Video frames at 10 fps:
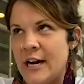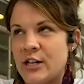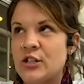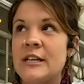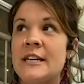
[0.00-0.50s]

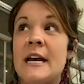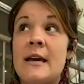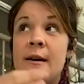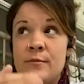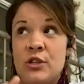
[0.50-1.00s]
actually, because I
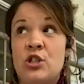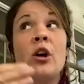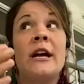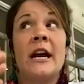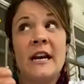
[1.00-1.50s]
am
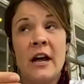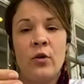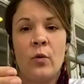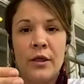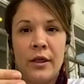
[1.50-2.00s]
starting
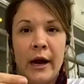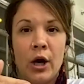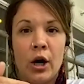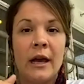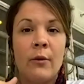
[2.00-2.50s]
another one
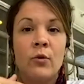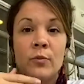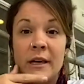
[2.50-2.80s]
there that will